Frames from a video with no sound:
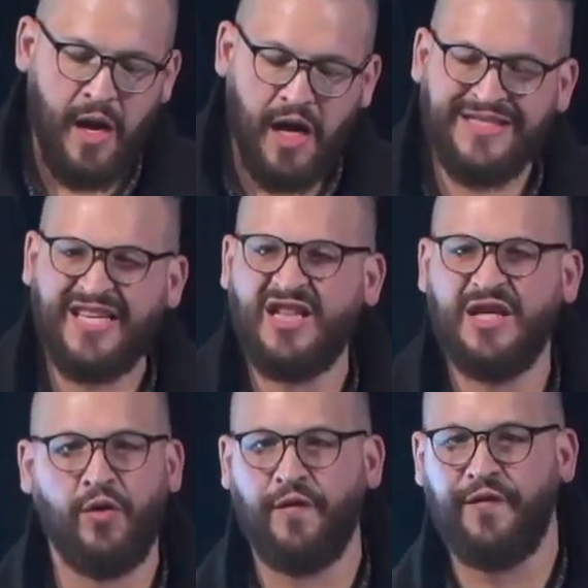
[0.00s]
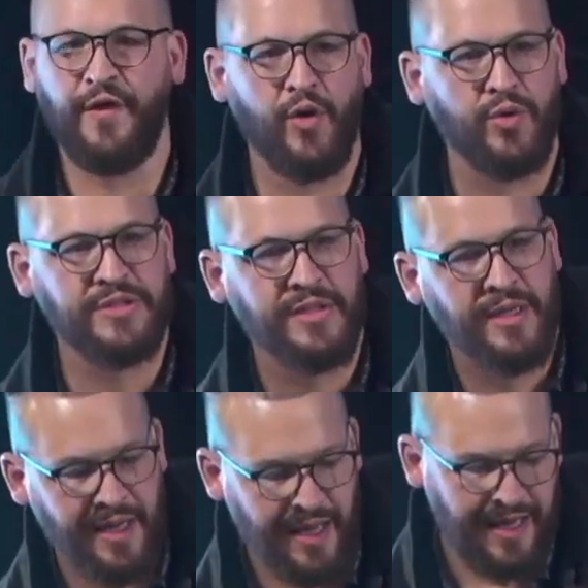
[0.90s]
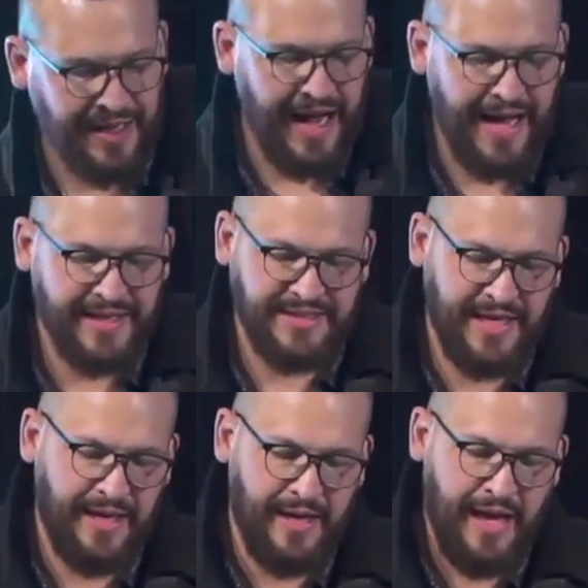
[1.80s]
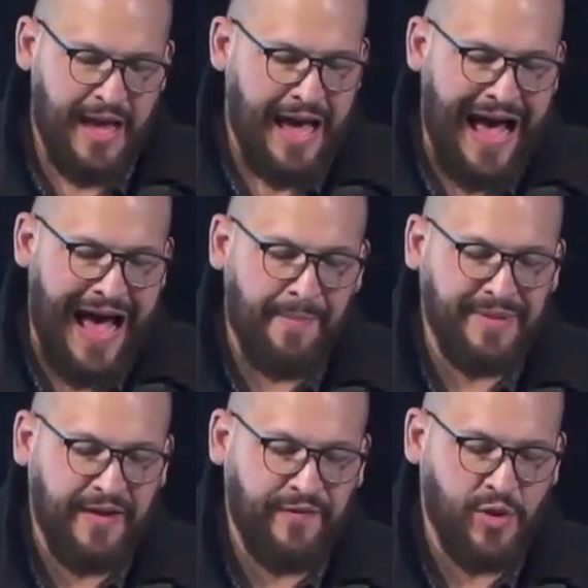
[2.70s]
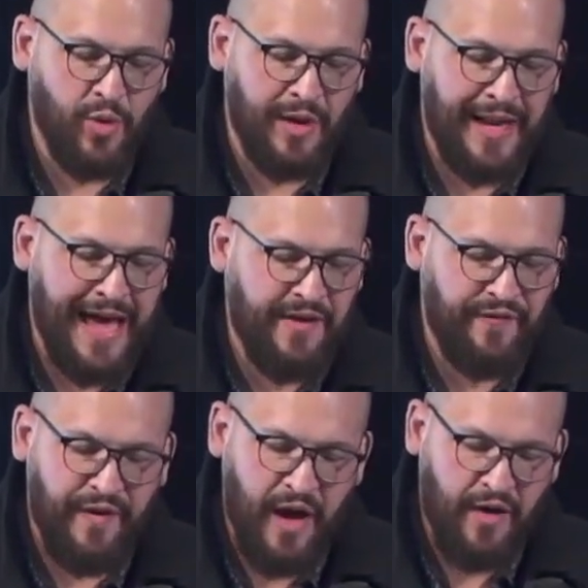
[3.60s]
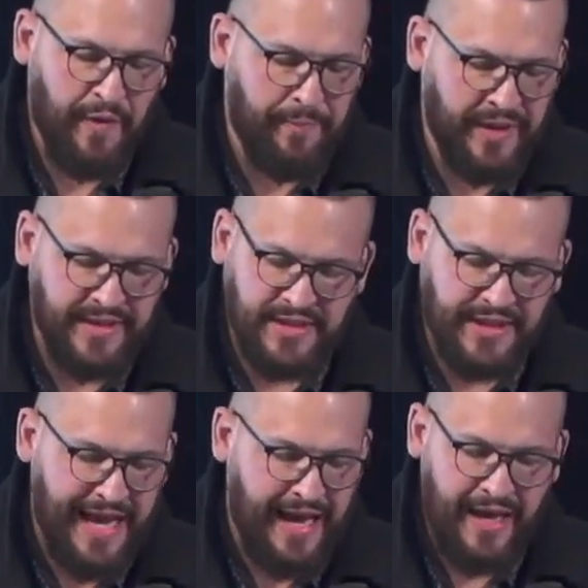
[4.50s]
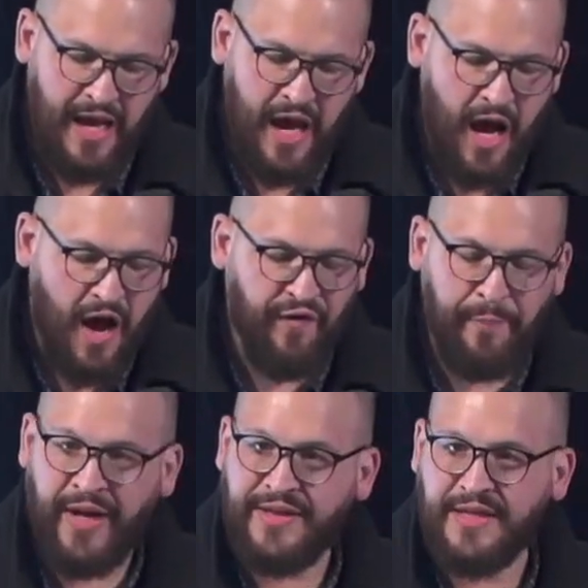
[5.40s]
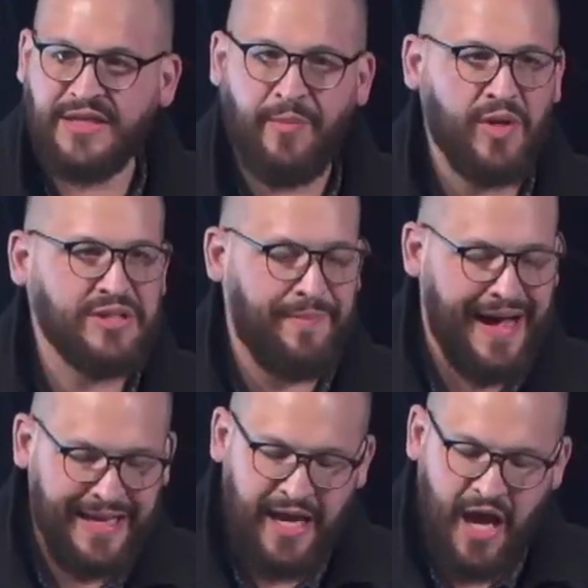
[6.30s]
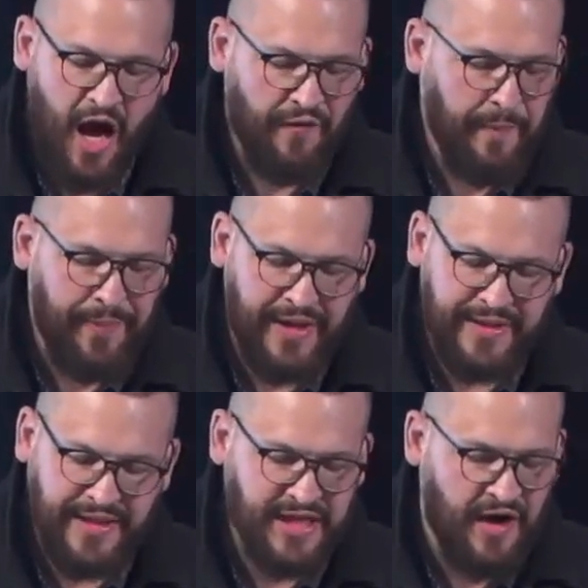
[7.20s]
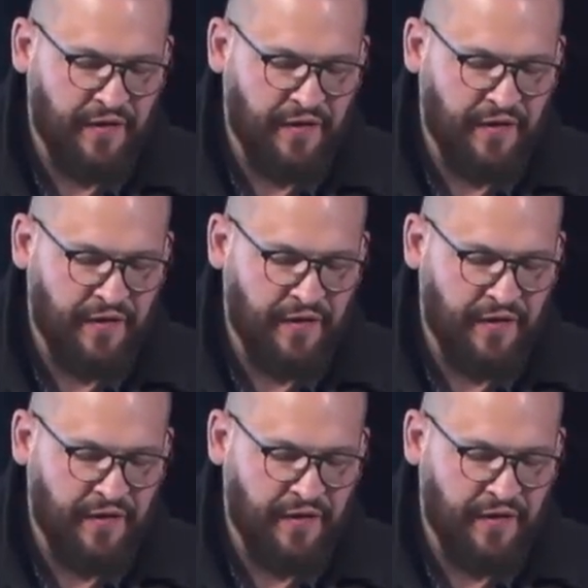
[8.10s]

Until it overflows. God is saying, I'm giving you a life of abundance. Look at that. Of abundance. Come on, somebody. Of abundance.